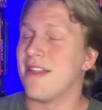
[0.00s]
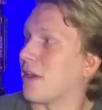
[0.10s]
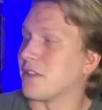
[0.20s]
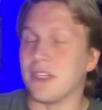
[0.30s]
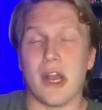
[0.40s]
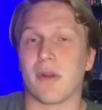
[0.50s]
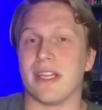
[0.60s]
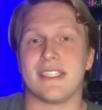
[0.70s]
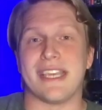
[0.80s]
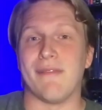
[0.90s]
There's no
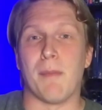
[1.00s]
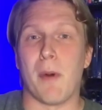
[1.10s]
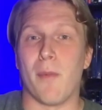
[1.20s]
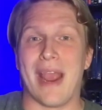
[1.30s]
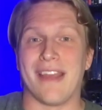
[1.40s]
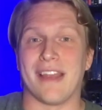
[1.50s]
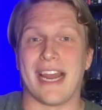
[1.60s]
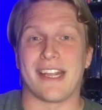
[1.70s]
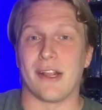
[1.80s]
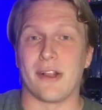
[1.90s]
conceivable way that
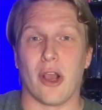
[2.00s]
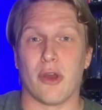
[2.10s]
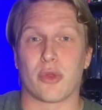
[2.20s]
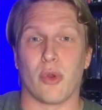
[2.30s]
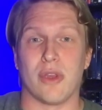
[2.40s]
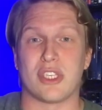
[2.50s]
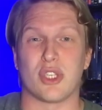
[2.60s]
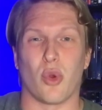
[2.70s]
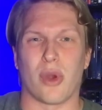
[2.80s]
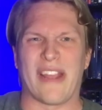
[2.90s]
I could go through a
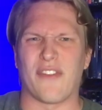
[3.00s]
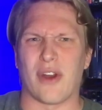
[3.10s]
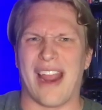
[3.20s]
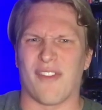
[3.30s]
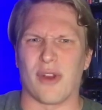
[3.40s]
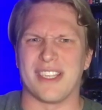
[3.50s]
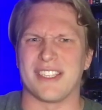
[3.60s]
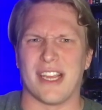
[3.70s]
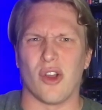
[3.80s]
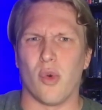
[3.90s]
story for every
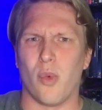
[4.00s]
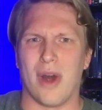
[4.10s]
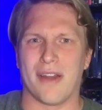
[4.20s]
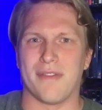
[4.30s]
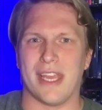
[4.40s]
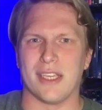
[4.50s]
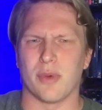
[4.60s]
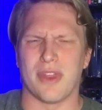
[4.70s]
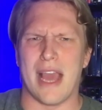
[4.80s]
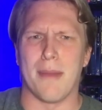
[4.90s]
single one of these
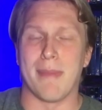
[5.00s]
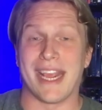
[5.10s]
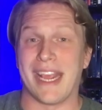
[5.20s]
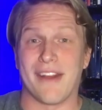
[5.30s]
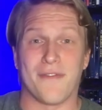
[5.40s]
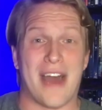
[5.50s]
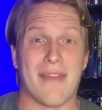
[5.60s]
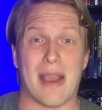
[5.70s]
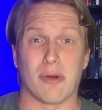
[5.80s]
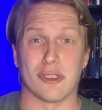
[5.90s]
without making it
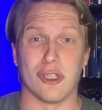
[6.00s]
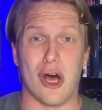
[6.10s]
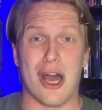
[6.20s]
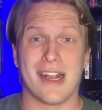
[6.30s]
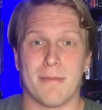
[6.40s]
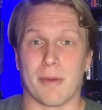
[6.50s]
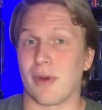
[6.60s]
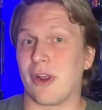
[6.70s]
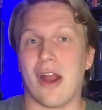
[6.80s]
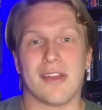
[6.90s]
5 hours long. But
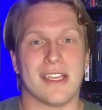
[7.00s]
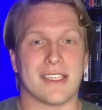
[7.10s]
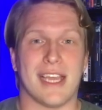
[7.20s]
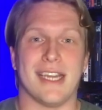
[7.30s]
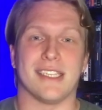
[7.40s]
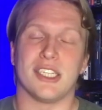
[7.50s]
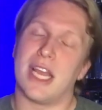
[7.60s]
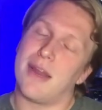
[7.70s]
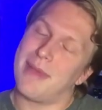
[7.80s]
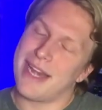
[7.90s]
regardless, ladies and
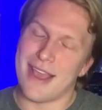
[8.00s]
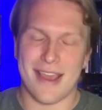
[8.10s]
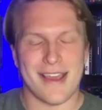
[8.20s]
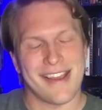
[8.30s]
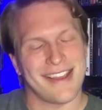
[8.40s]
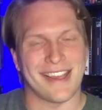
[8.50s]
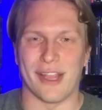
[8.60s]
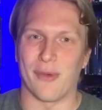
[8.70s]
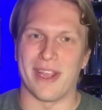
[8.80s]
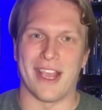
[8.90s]
gentlemen,
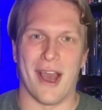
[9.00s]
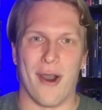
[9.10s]
here we go.